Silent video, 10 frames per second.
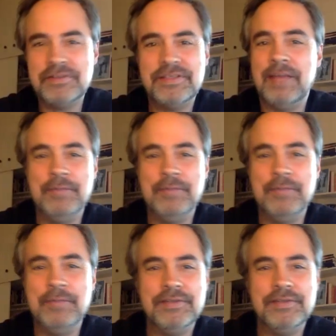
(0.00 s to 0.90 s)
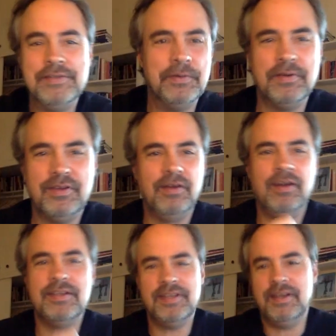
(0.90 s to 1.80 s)
I'd be super curious
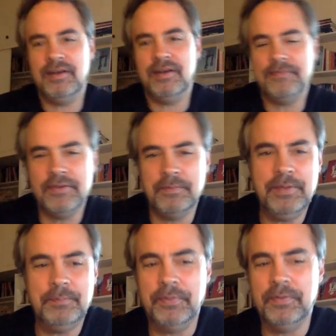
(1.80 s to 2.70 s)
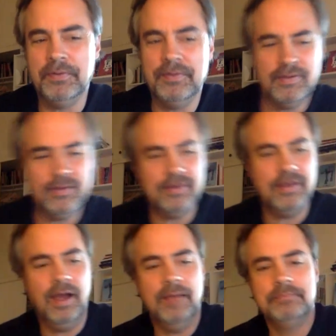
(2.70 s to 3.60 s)
to hear if other people,
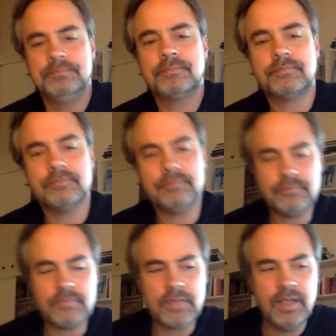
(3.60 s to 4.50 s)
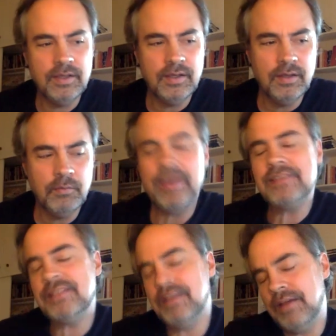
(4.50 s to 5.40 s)
well, I
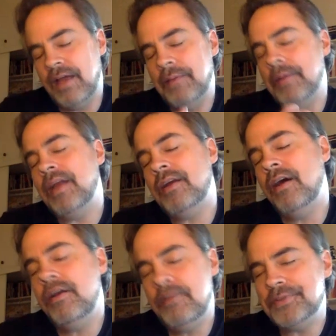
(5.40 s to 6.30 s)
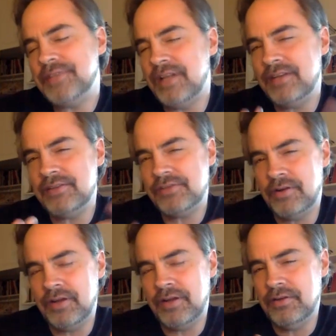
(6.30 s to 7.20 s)
guess I'm not 100%
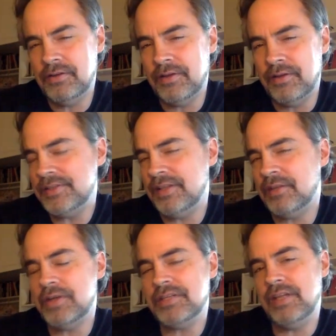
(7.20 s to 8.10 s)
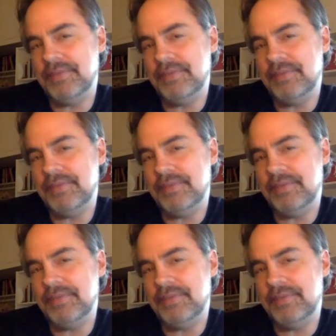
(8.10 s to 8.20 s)
sure I understand the question.